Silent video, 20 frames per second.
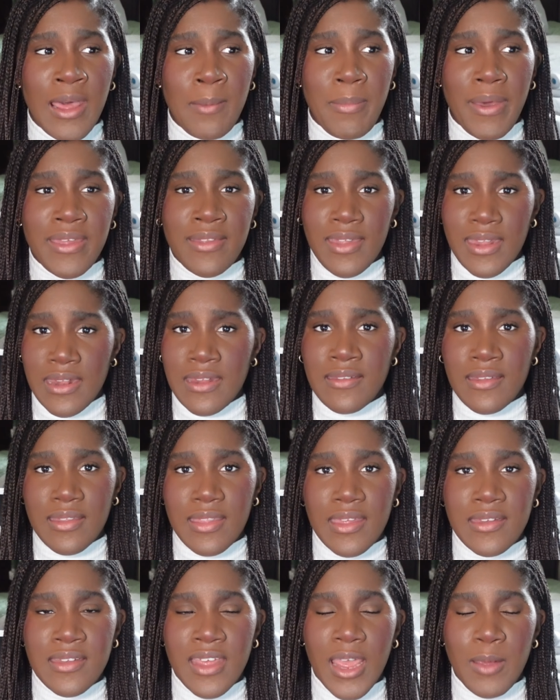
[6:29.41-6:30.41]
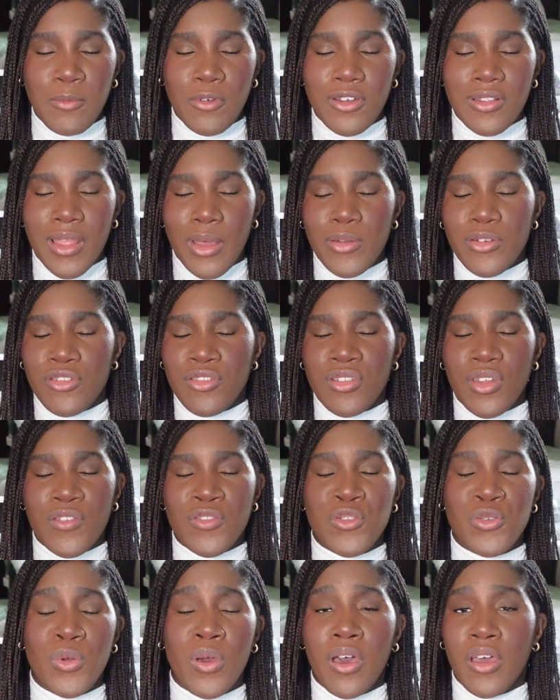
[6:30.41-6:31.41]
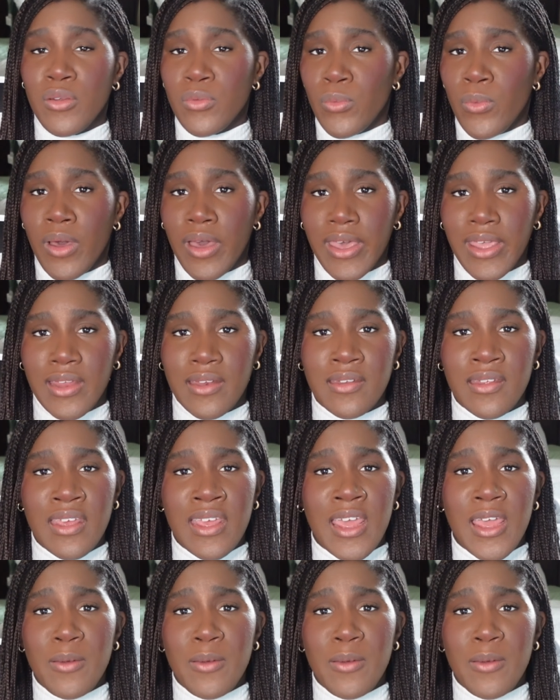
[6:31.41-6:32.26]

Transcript: by setting aside that time, you're allowing yourself to unwind,